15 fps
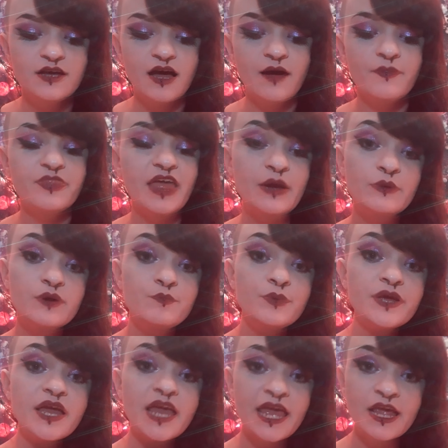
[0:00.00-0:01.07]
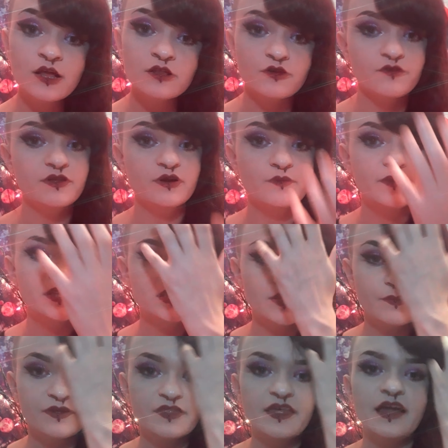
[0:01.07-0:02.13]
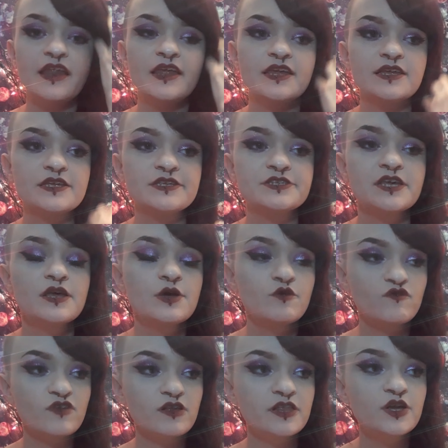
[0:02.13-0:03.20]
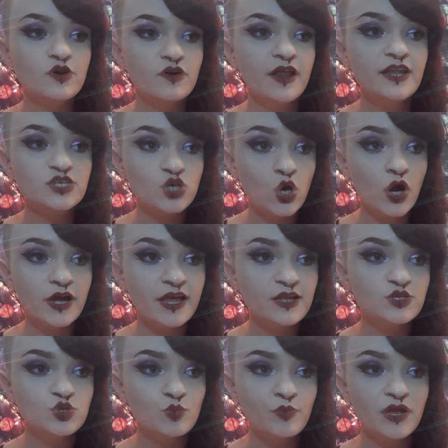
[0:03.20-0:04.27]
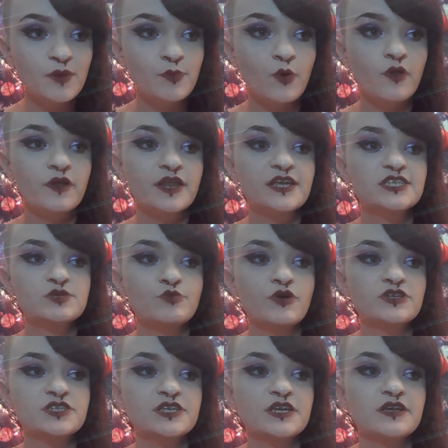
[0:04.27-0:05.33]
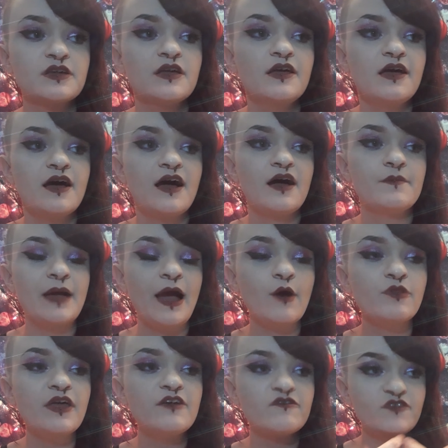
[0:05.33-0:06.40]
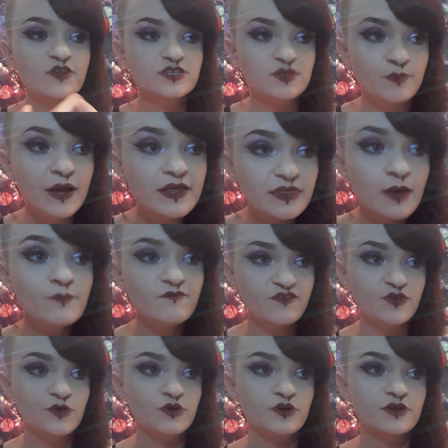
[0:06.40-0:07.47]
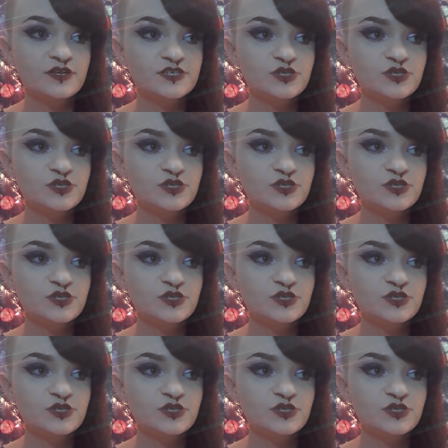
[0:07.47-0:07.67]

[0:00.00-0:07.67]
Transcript: Um, they would be a healer. There'd be somebody that is really good at talking to people and expressing um, how they feel to make them feel good.